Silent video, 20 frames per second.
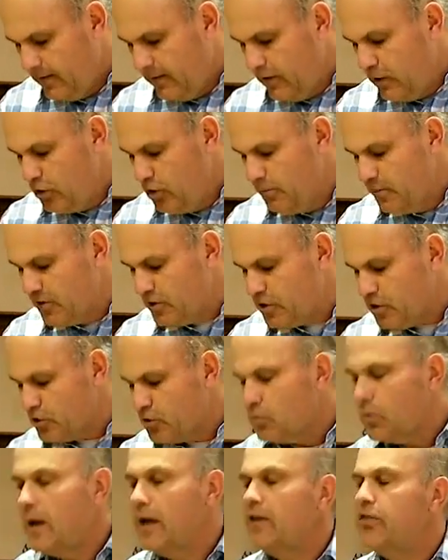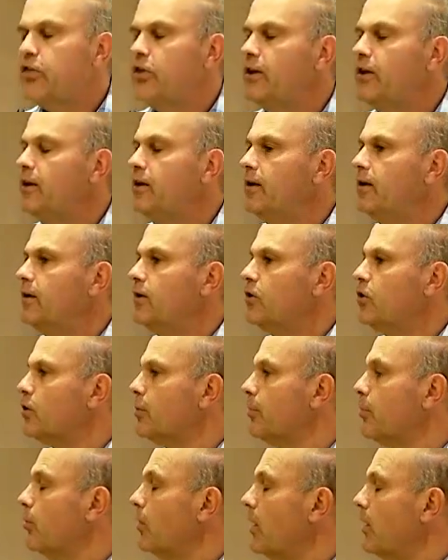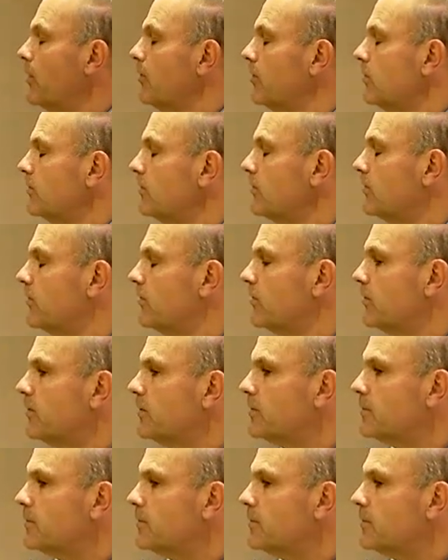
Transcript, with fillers: you must strengthen your brothers.